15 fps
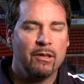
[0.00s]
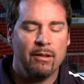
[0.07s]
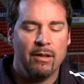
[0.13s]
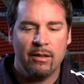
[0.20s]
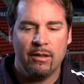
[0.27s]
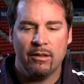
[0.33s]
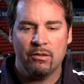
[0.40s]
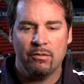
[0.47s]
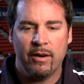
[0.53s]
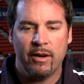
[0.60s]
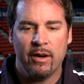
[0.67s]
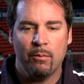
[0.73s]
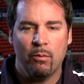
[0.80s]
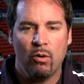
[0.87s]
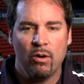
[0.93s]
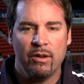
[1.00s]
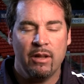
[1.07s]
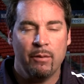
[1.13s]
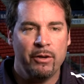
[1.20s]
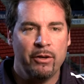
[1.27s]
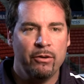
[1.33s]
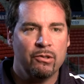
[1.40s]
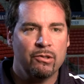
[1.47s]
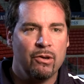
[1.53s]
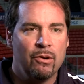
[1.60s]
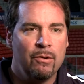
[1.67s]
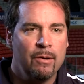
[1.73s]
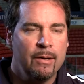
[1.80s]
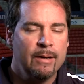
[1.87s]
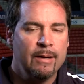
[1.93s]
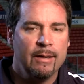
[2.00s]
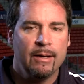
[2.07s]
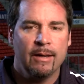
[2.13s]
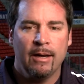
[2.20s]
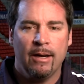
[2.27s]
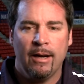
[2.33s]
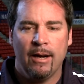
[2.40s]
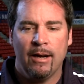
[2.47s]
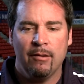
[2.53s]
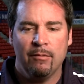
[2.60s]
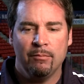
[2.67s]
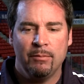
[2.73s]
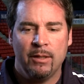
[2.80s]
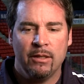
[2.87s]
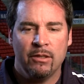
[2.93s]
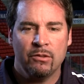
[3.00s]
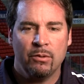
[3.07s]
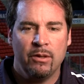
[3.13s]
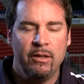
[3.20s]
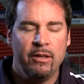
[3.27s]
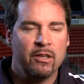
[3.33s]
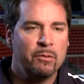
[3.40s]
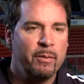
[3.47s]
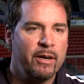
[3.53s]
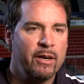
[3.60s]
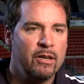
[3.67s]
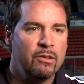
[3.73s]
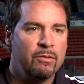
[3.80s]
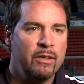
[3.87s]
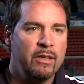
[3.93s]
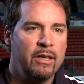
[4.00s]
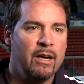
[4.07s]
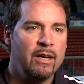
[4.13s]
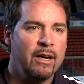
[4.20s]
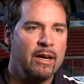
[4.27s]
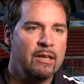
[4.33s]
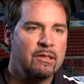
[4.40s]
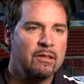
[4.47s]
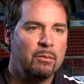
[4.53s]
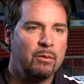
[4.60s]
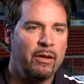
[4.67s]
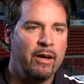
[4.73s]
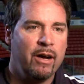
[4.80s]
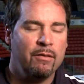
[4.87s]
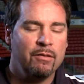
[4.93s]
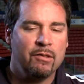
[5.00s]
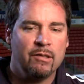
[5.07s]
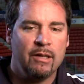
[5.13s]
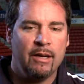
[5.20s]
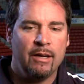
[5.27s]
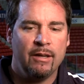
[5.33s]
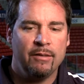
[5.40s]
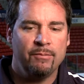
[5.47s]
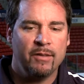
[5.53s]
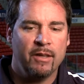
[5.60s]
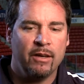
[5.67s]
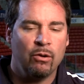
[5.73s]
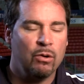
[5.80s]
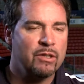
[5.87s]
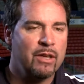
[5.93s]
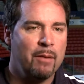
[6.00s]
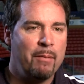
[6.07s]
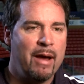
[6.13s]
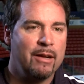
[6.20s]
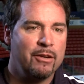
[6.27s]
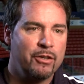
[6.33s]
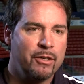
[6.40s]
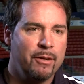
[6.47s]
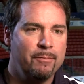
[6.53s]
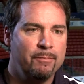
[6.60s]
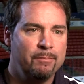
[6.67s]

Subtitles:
I think it's very important that we do so, because with the experience for the young guys in the playoffs, it goes unmatched.